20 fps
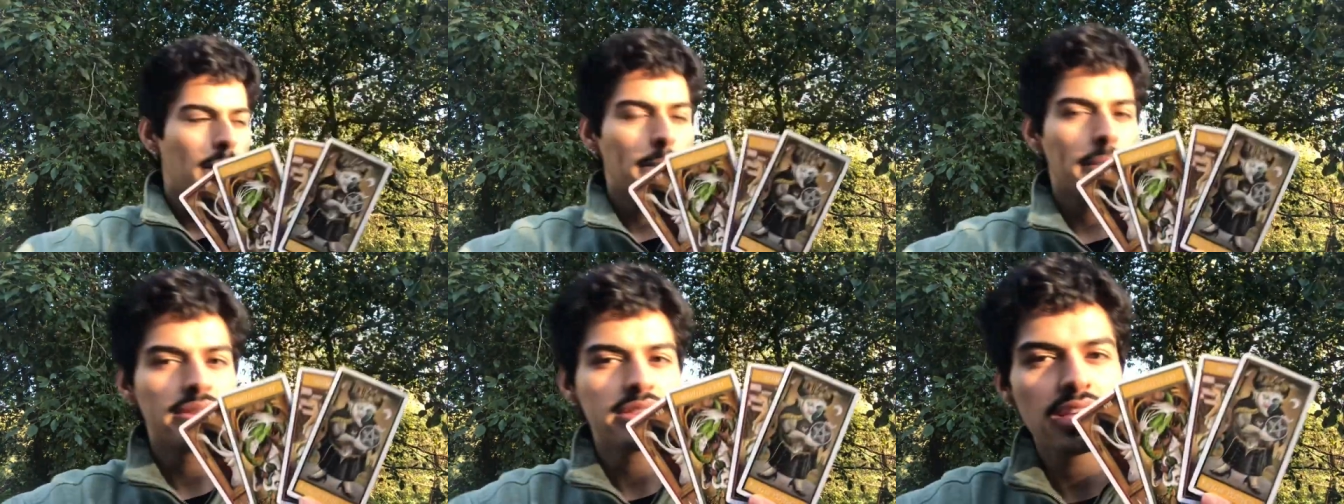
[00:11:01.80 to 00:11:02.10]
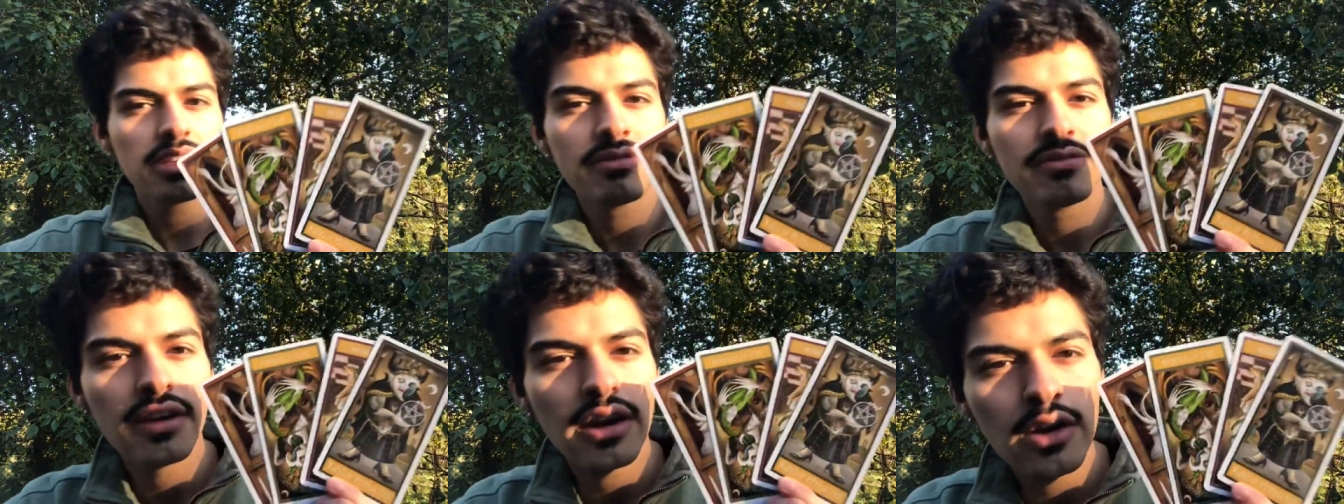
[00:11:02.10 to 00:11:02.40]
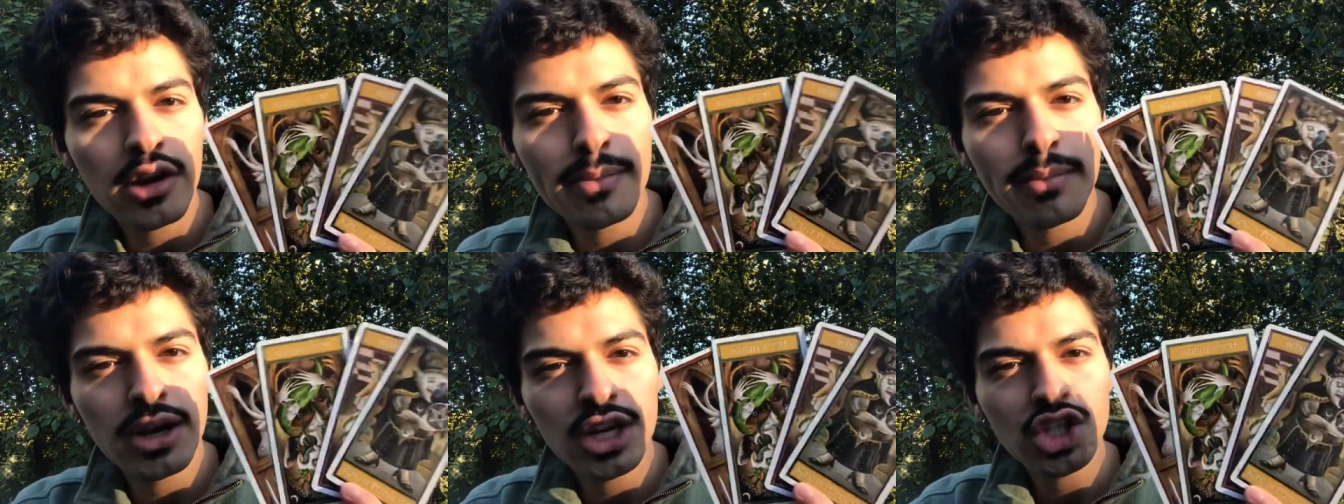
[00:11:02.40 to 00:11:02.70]
But they
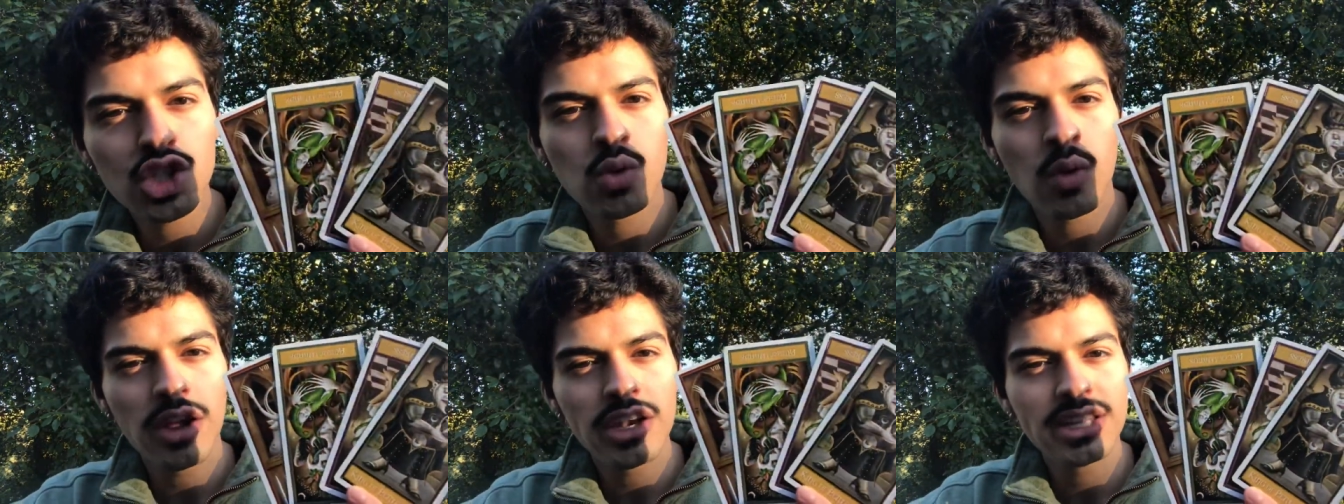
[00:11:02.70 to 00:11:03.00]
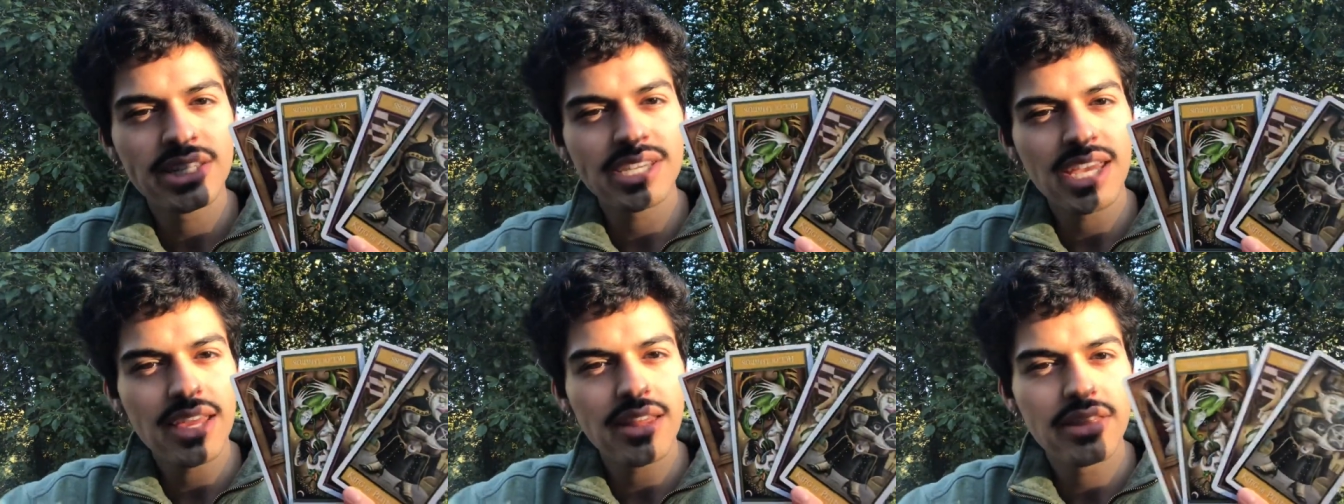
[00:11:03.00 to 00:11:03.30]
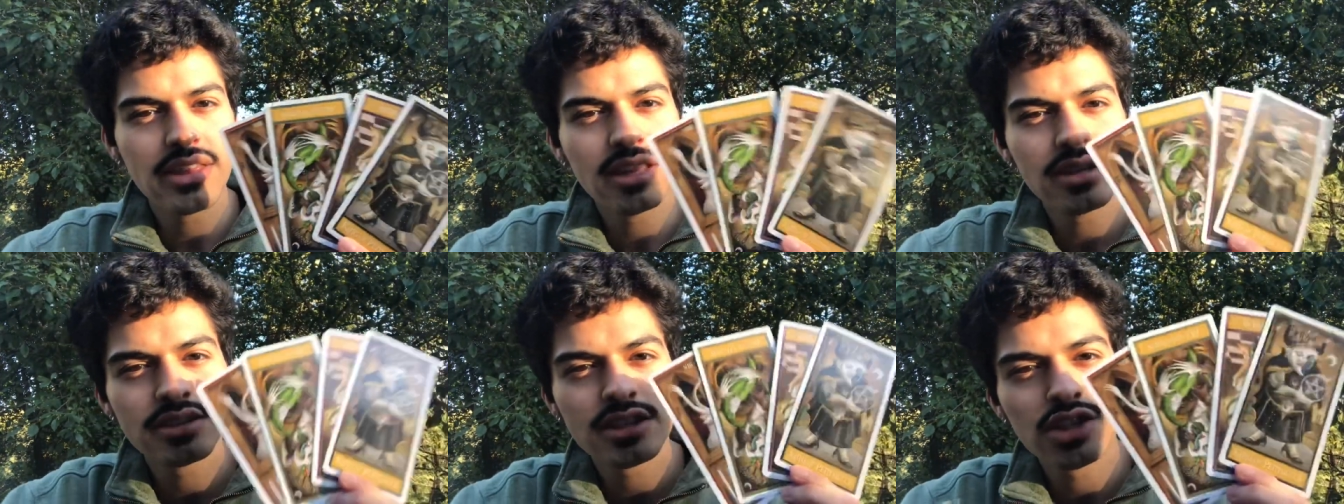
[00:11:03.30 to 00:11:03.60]
very much want to take
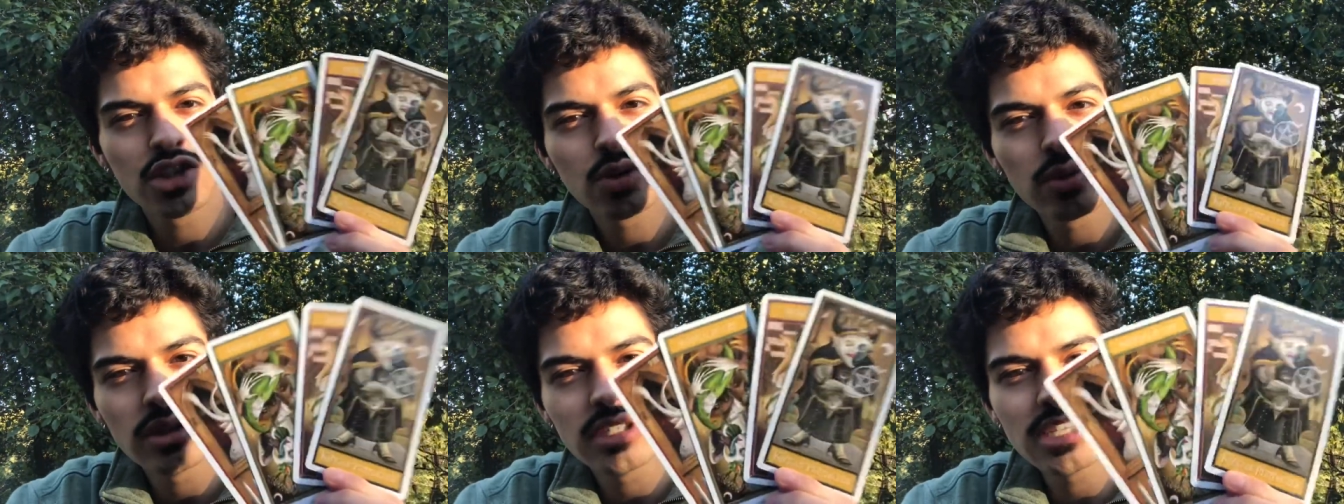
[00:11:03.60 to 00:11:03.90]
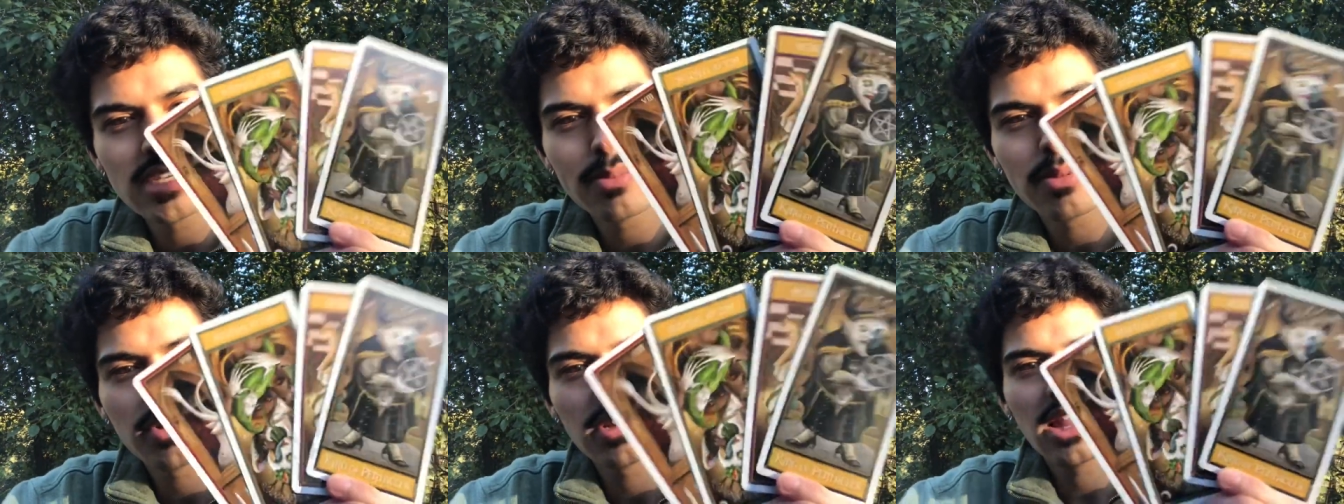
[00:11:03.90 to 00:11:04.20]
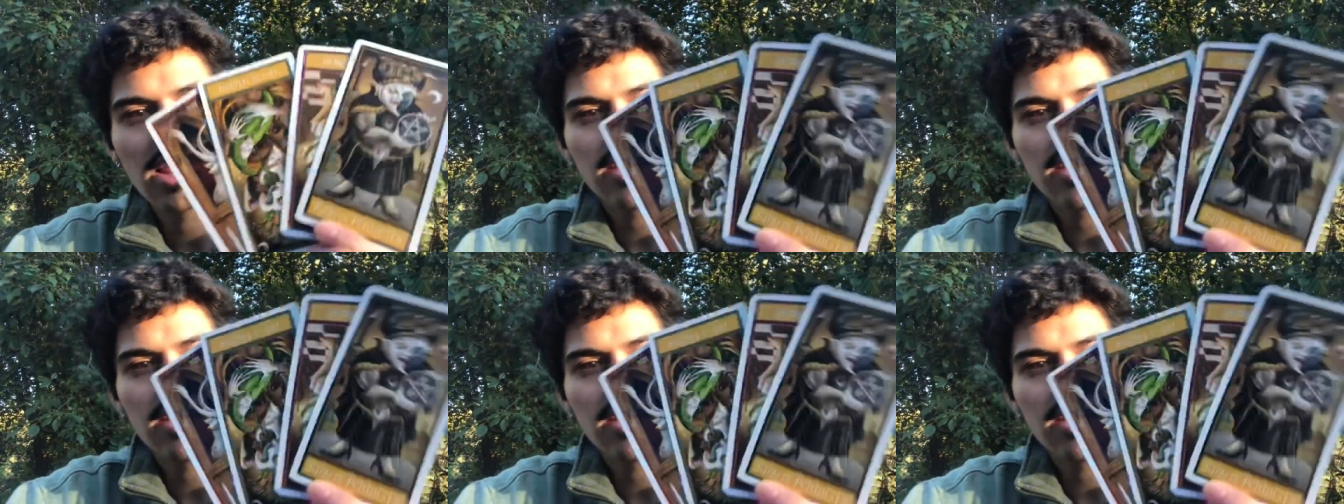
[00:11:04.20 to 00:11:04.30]
things into a deeper